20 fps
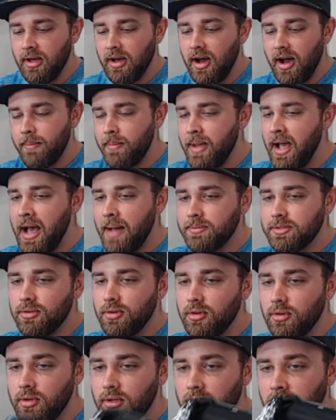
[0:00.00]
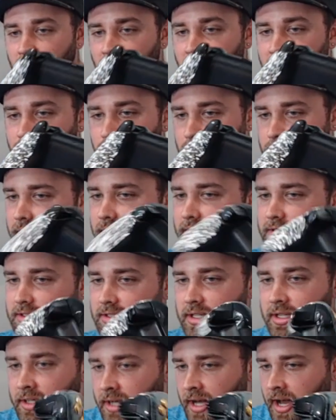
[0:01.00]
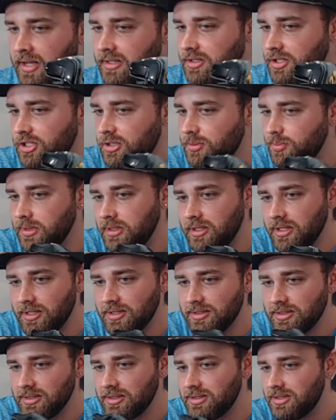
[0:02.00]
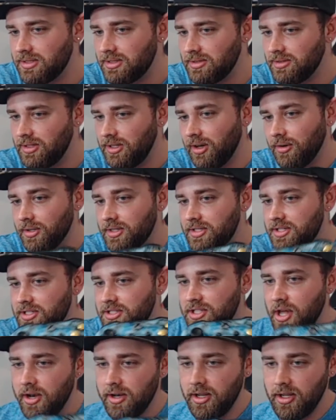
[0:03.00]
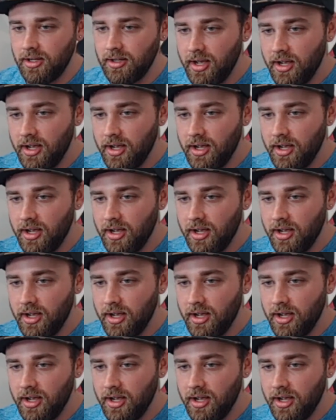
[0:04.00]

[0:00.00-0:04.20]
I'm absolutely in love with this thing, not just because it's, you know, it's stunning.